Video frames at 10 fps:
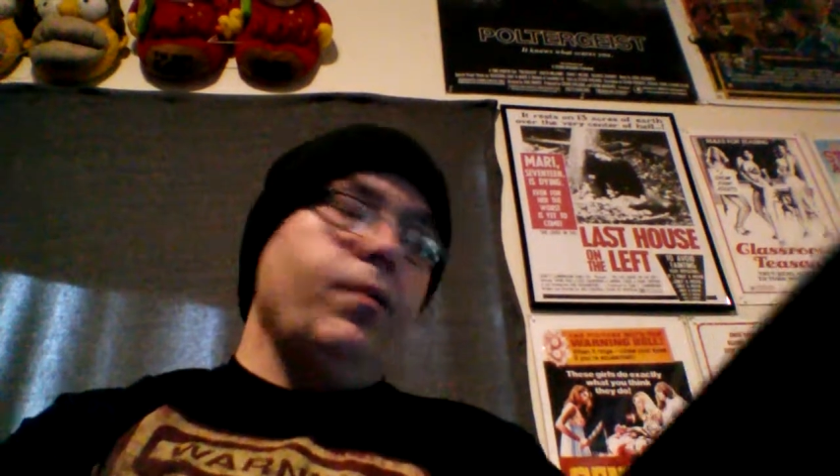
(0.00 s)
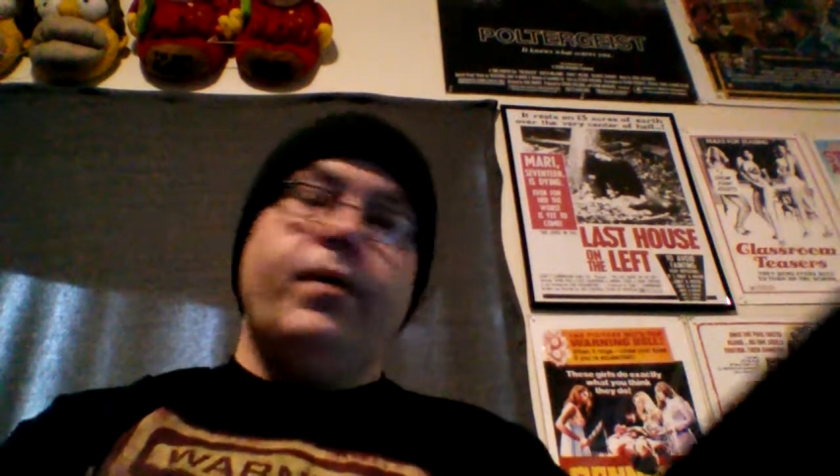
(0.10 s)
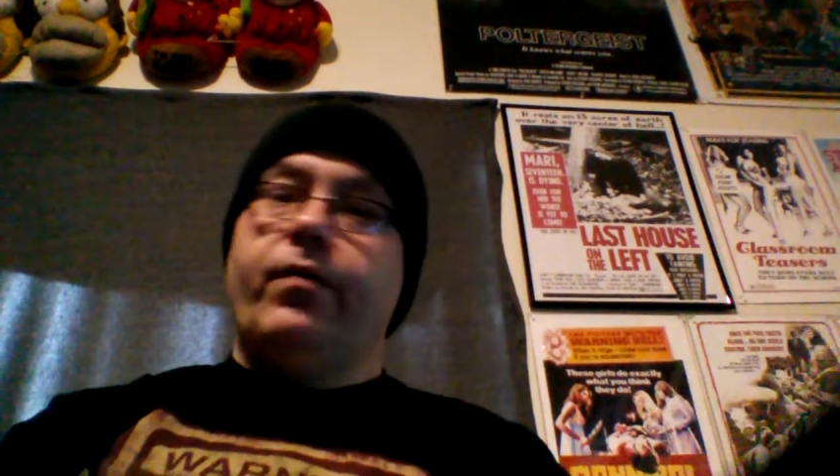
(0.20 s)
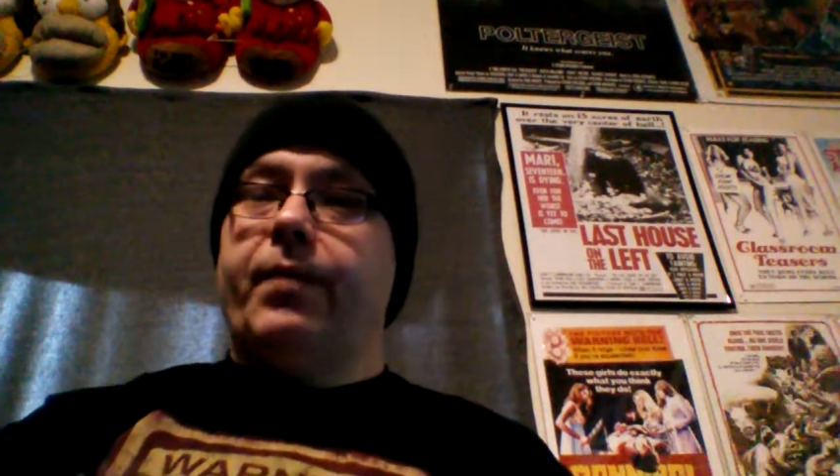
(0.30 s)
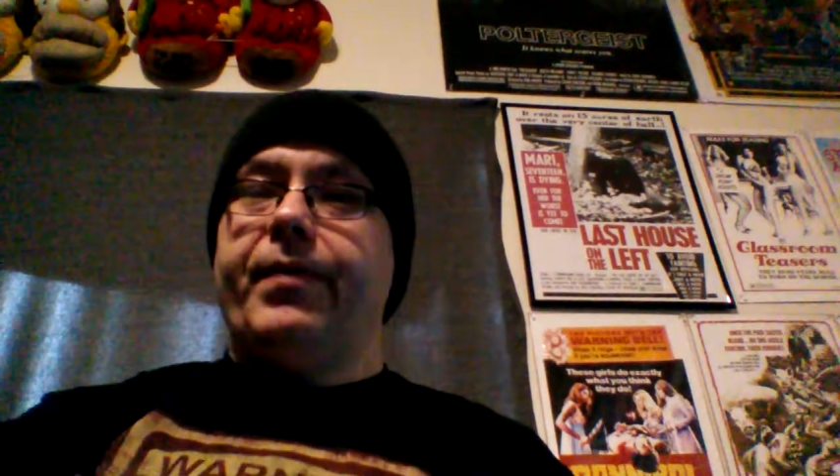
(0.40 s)
be
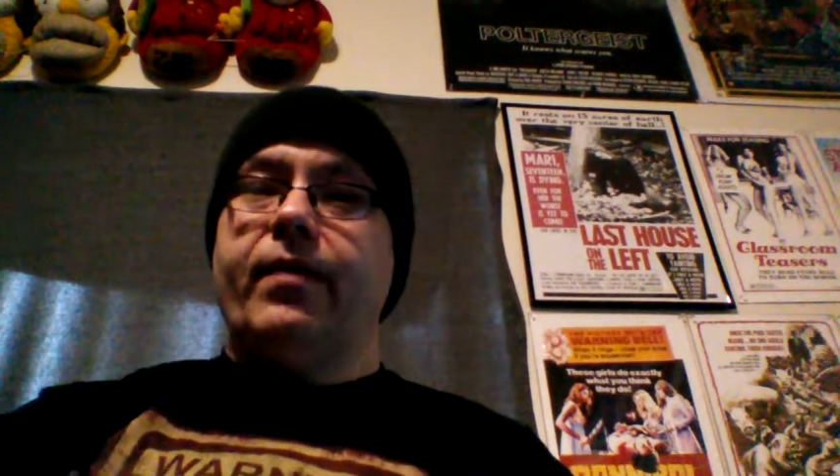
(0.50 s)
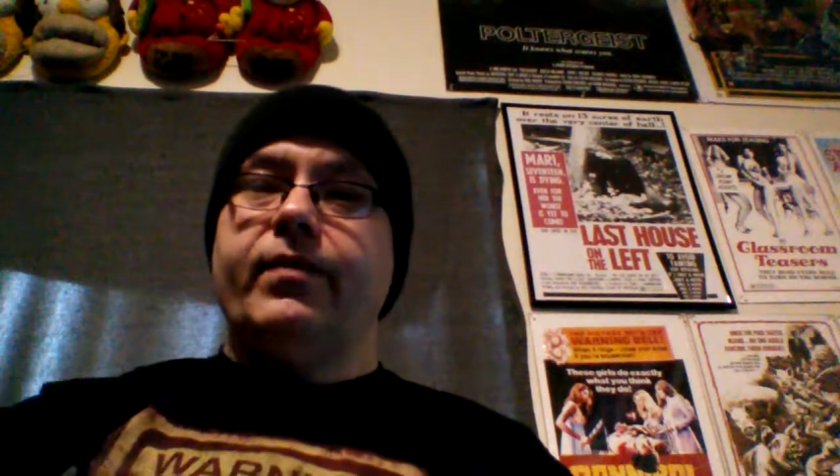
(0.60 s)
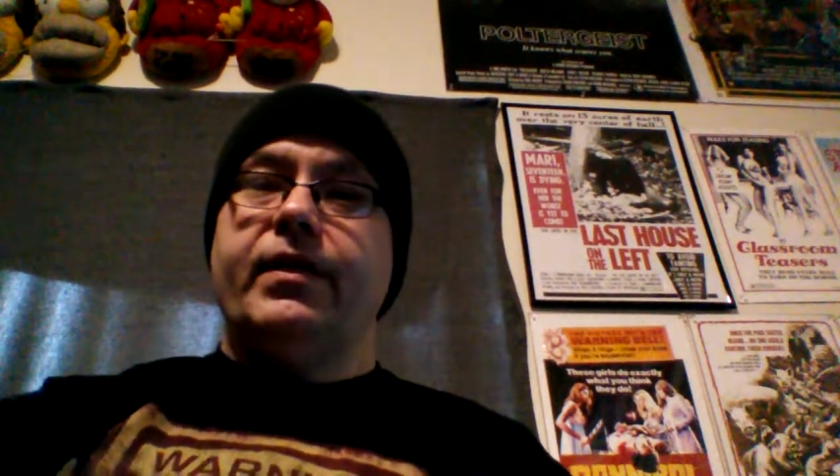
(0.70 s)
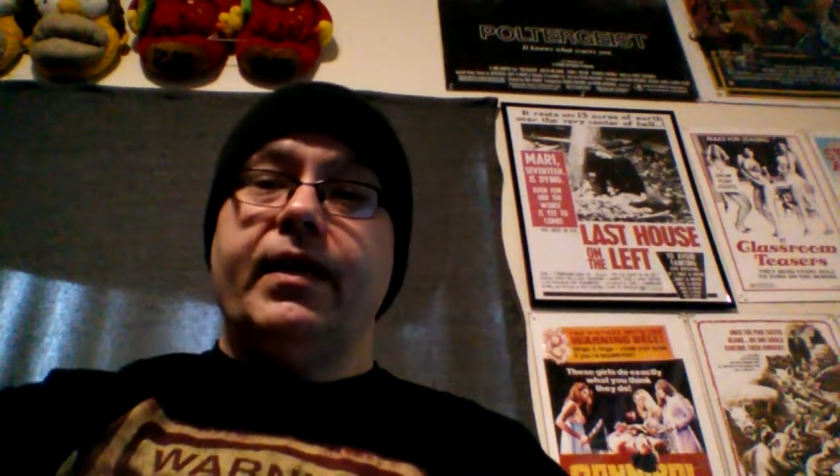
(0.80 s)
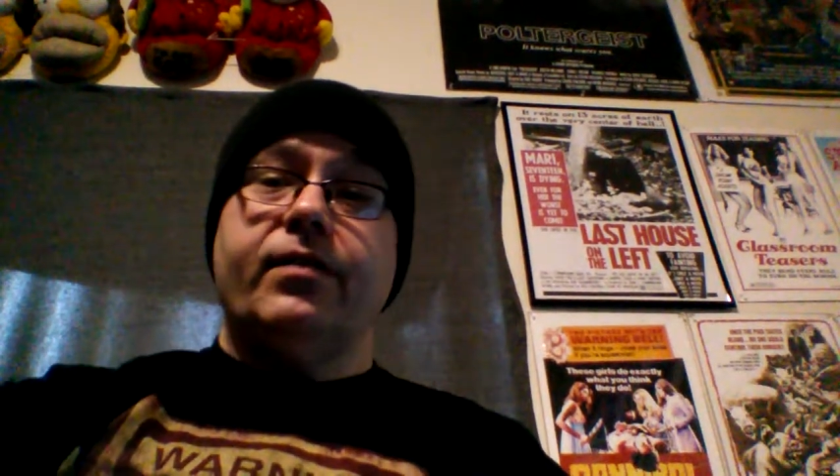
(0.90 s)
right back with
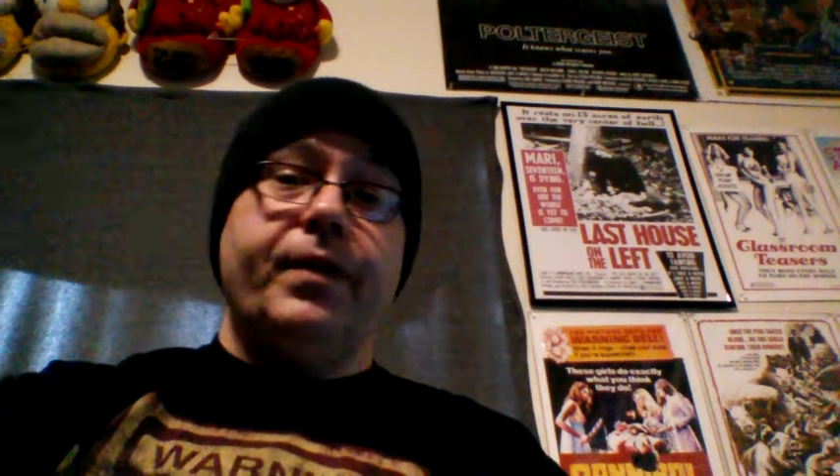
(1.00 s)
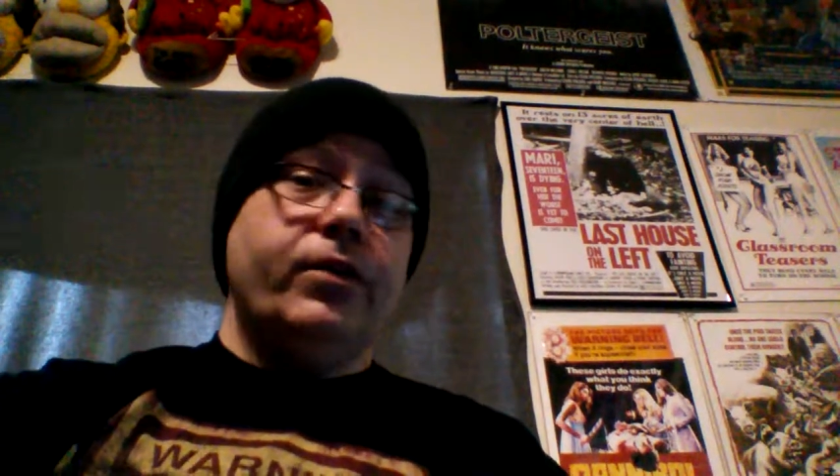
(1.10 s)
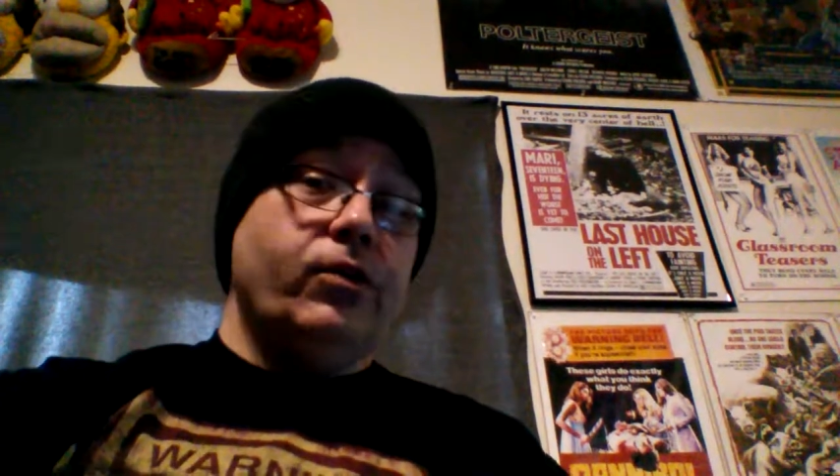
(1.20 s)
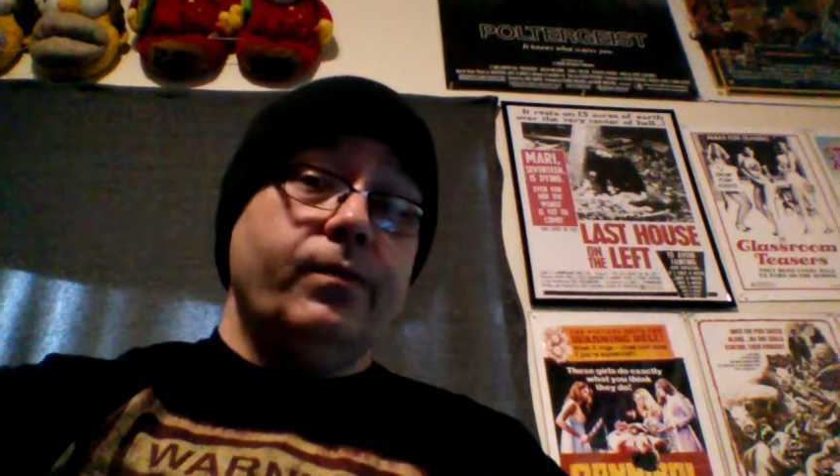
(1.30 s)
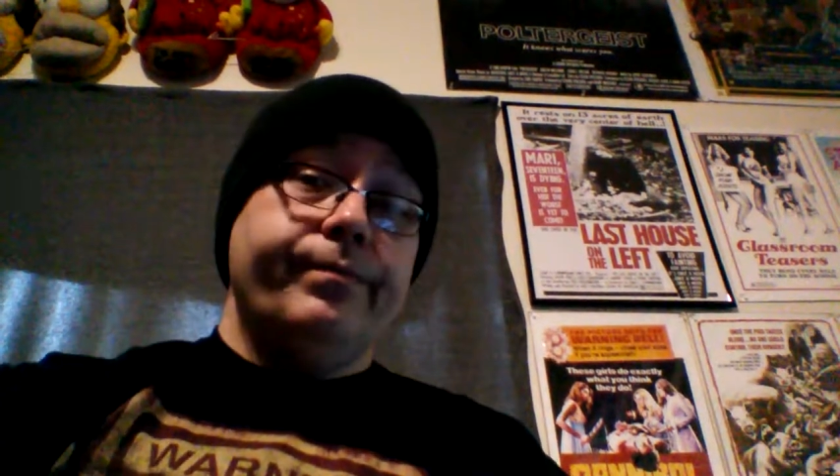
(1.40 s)
the next
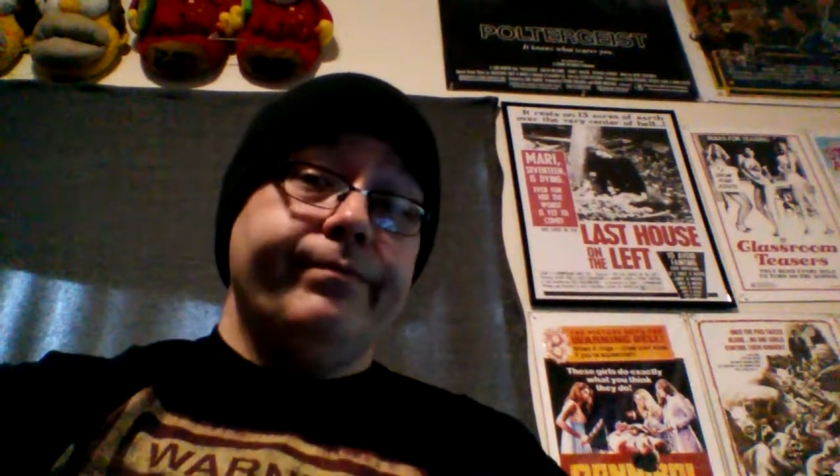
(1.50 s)
picture.